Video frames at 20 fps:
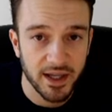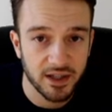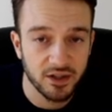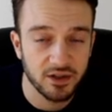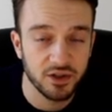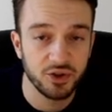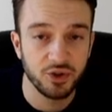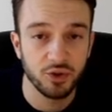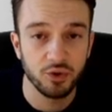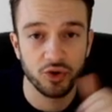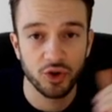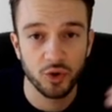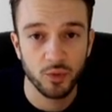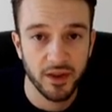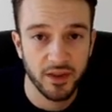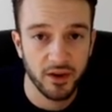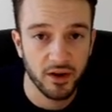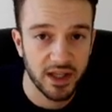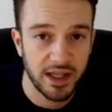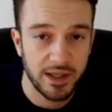in conjunction
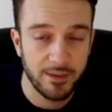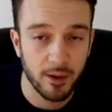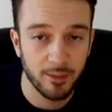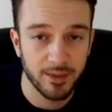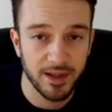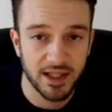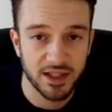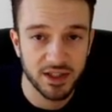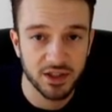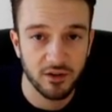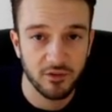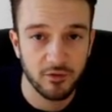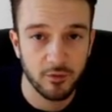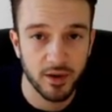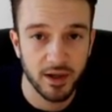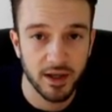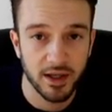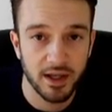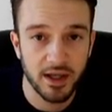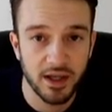with our email blast
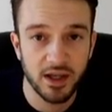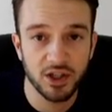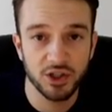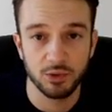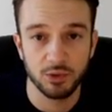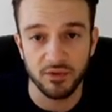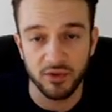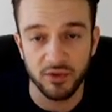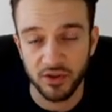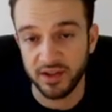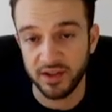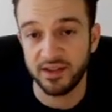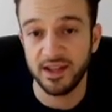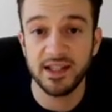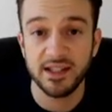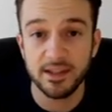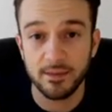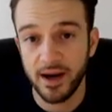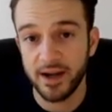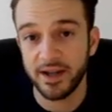software. So we've got a
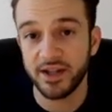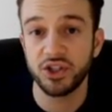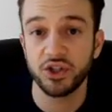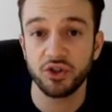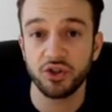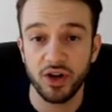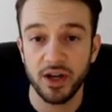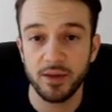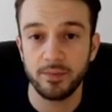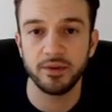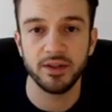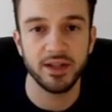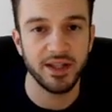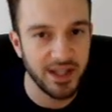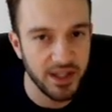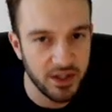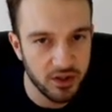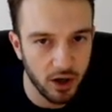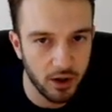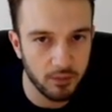data miner scraping
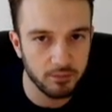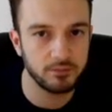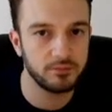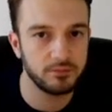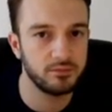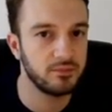ecom